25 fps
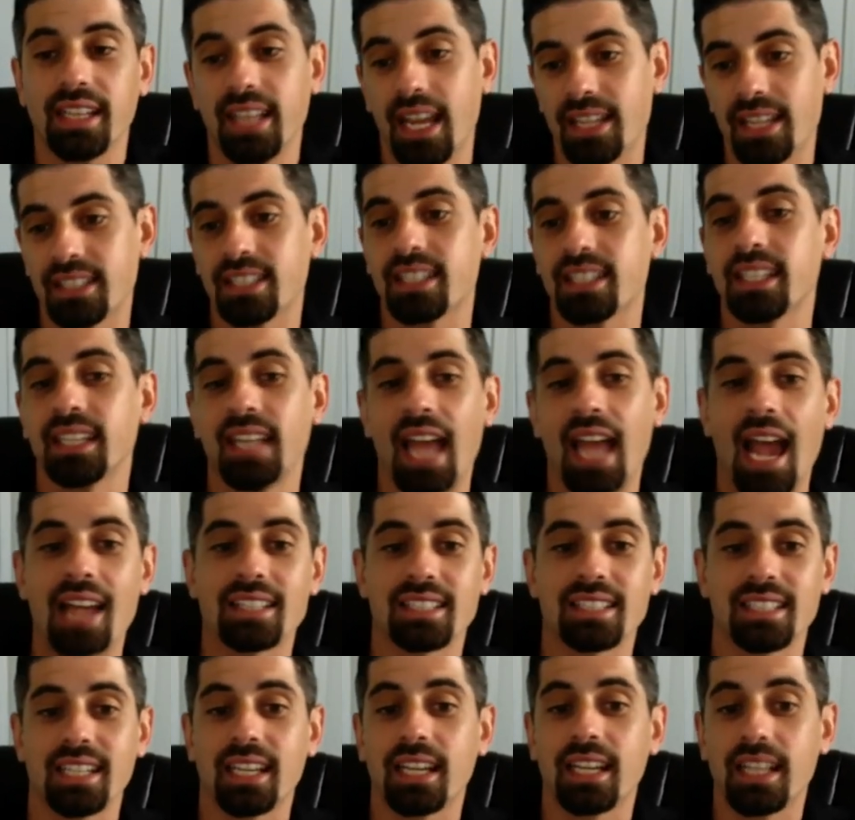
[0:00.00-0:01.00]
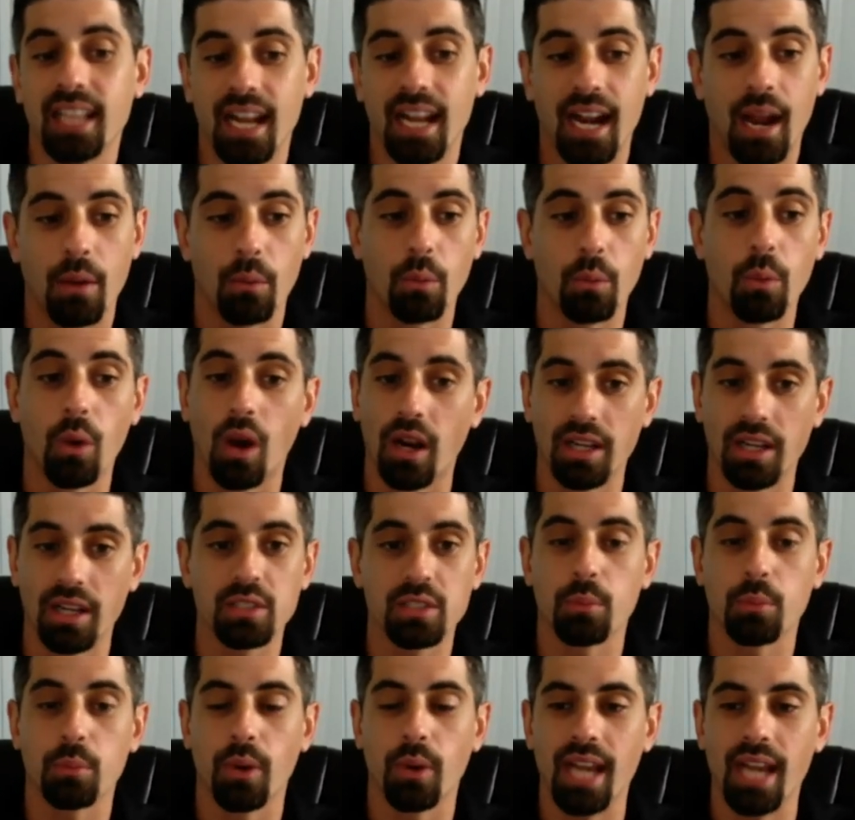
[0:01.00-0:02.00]
And that's the last thing that I wanted
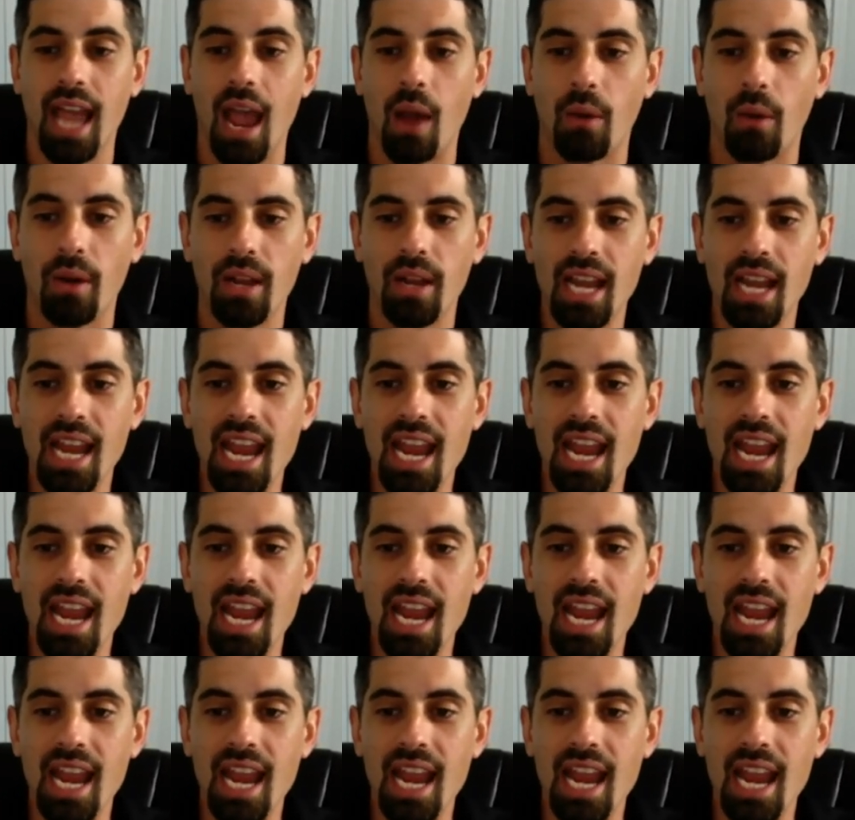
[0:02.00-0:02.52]
to point out.